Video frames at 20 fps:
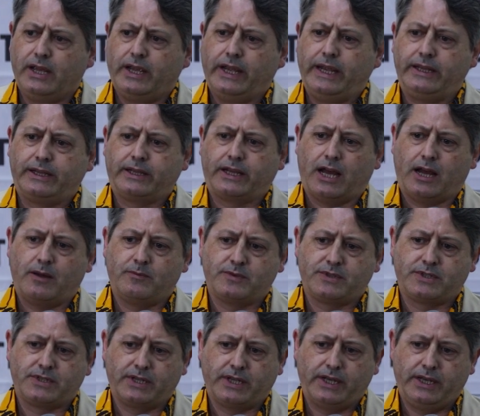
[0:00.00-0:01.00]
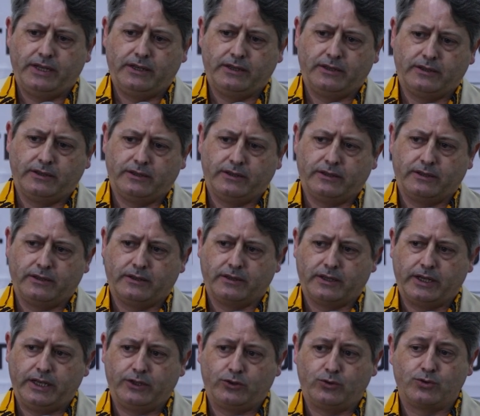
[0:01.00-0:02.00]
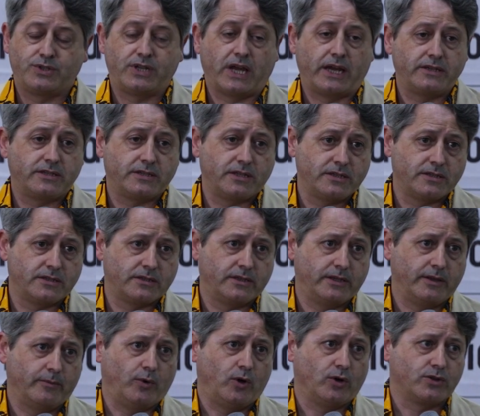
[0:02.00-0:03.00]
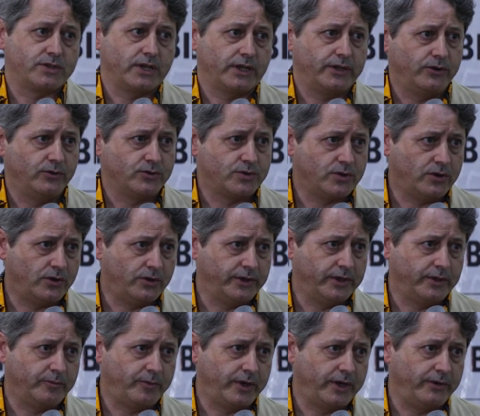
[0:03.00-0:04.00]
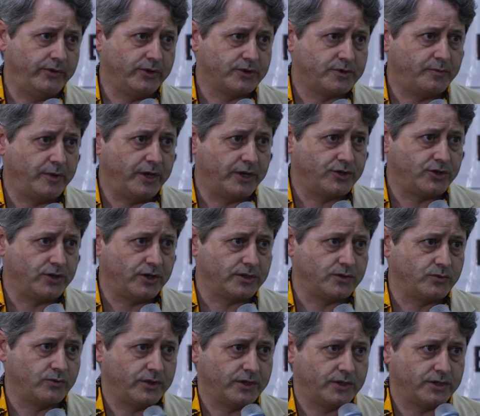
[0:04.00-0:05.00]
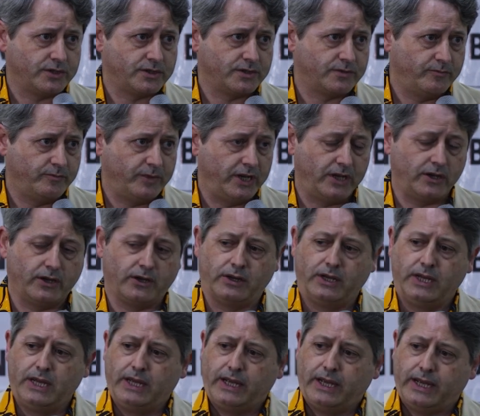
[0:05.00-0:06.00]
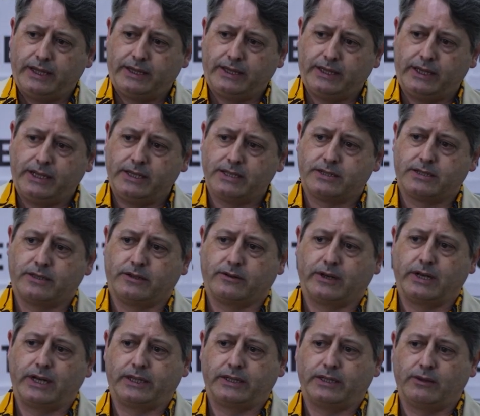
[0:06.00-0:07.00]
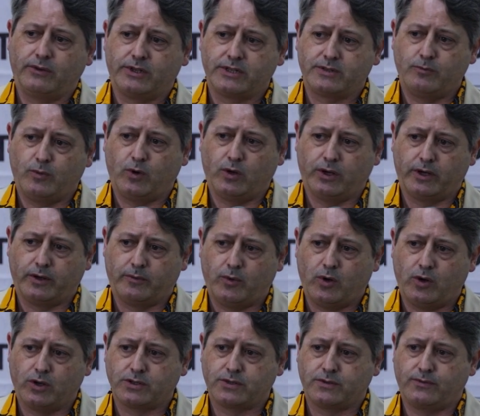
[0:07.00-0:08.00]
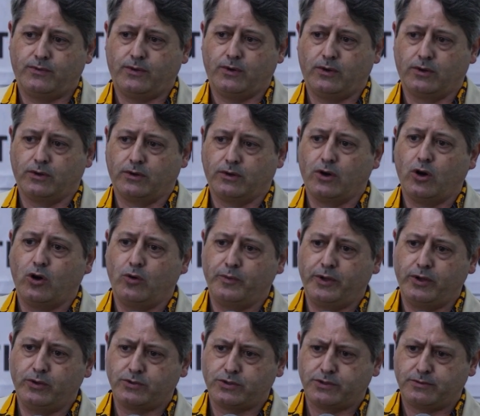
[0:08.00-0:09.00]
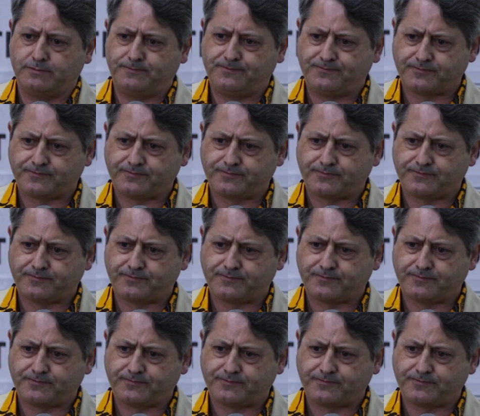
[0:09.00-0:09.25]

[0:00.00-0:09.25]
It comes in two sizes, the box that you saw in the previous pictures, which is bigger, and this relatively smaller box for home use.